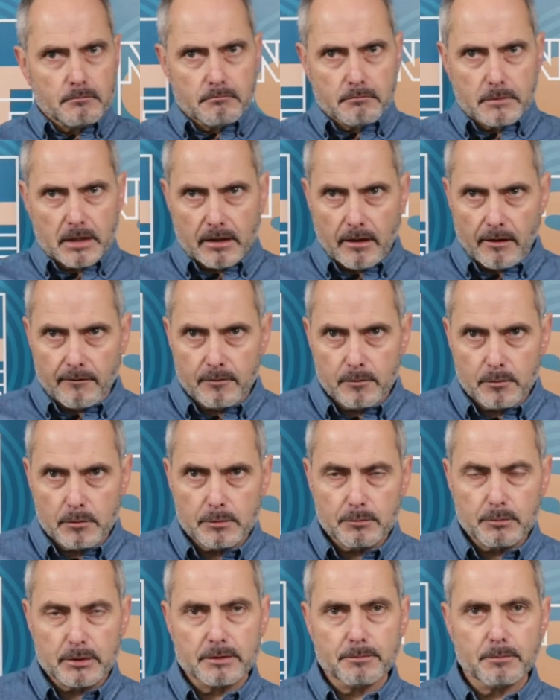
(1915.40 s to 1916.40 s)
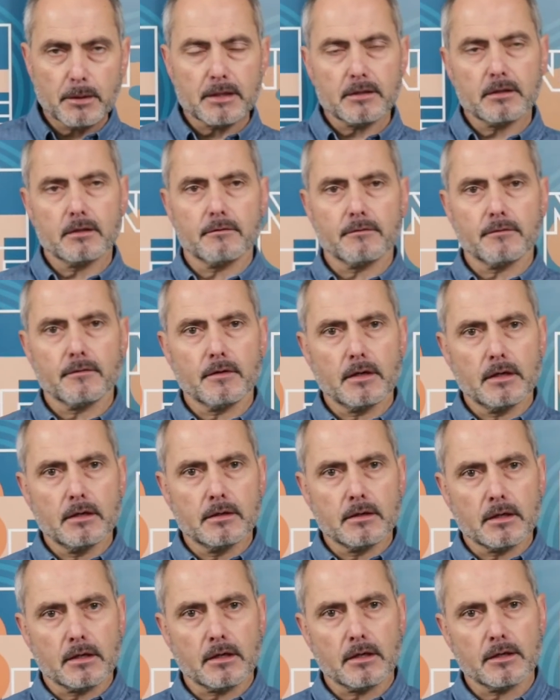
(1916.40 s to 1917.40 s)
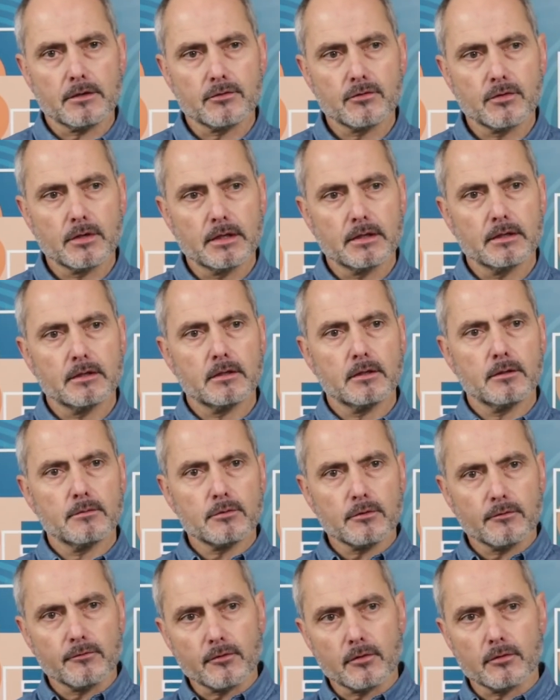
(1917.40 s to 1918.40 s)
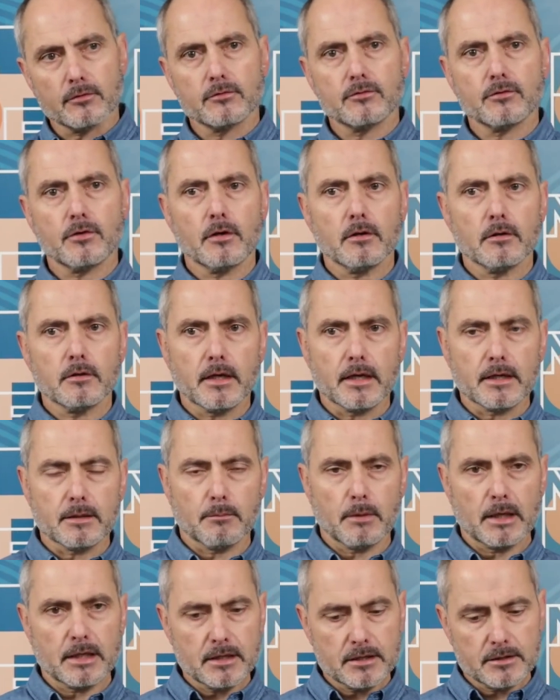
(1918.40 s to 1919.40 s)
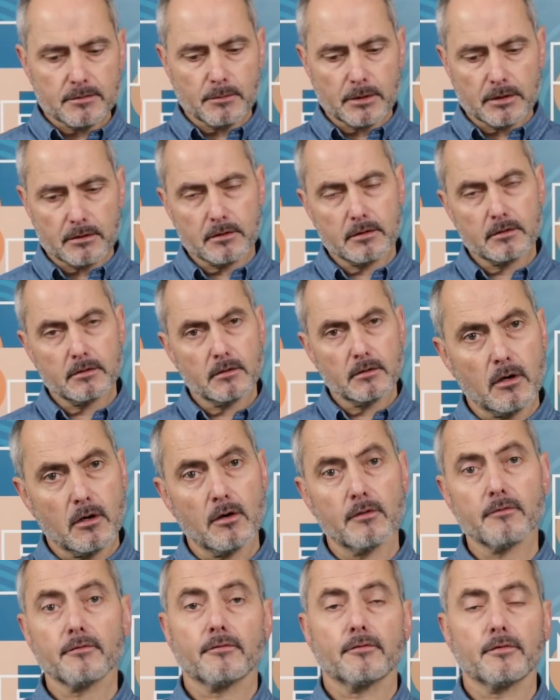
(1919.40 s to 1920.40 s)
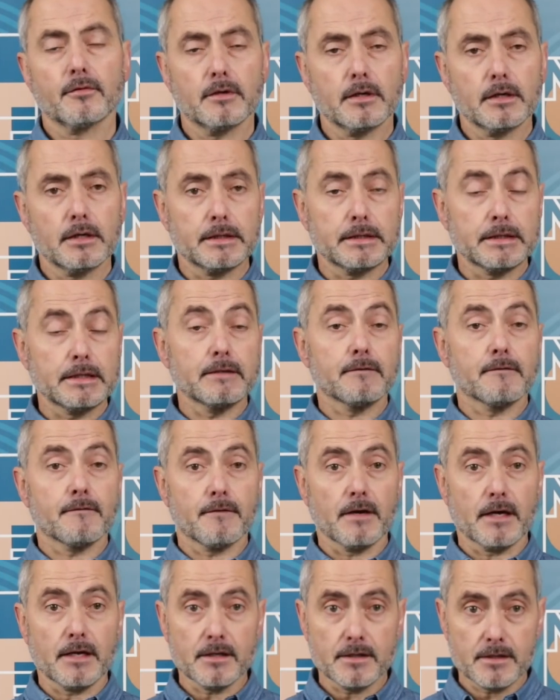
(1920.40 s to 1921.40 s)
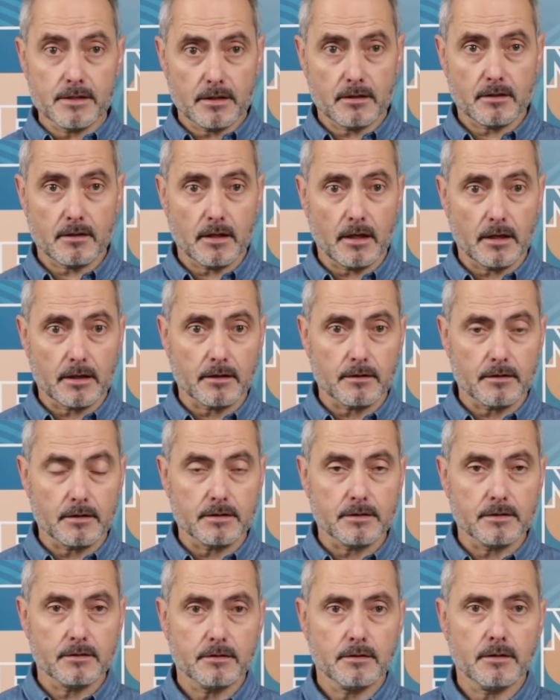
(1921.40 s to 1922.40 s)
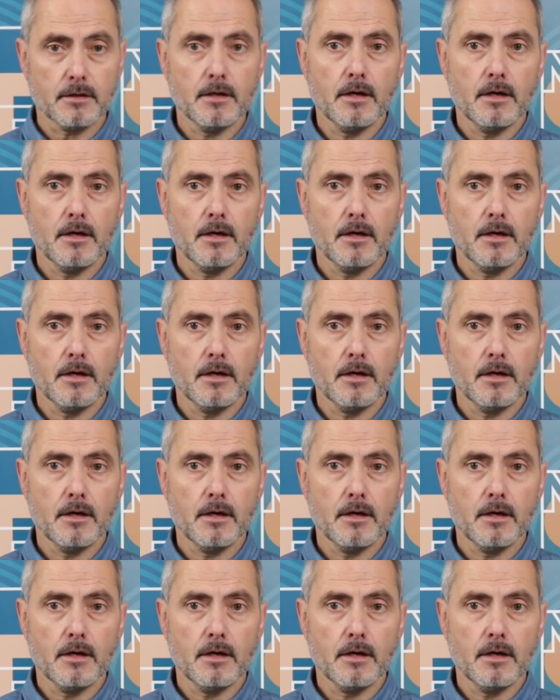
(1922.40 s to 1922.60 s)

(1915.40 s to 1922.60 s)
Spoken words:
the government perspective in the country, in terms of control and management of an invasion like this,